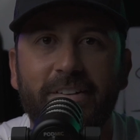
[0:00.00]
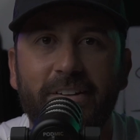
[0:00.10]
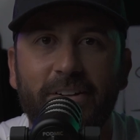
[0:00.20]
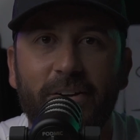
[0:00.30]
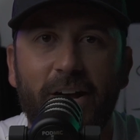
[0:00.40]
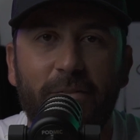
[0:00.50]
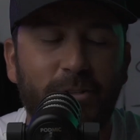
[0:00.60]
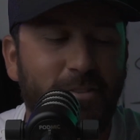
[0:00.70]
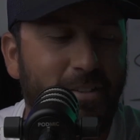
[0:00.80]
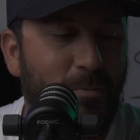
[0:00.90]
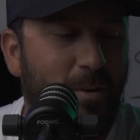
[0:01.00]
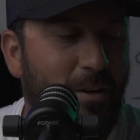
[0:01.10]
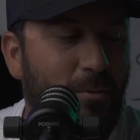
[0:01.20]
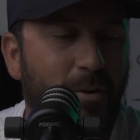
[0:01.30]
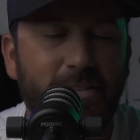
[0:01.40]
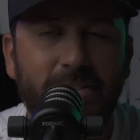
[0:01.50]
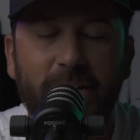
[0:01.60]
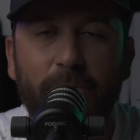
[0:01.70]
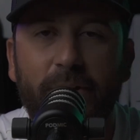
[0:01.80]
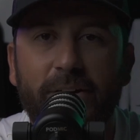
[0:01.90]
You know, obviously everybody went and
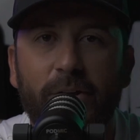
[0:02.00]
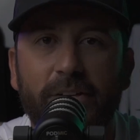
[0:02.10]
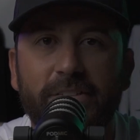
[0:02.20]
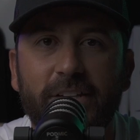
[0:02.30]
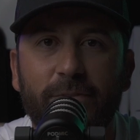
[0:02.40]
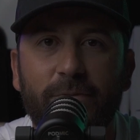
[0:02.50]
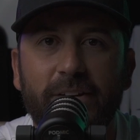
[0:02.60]
celebrated and all that stuff.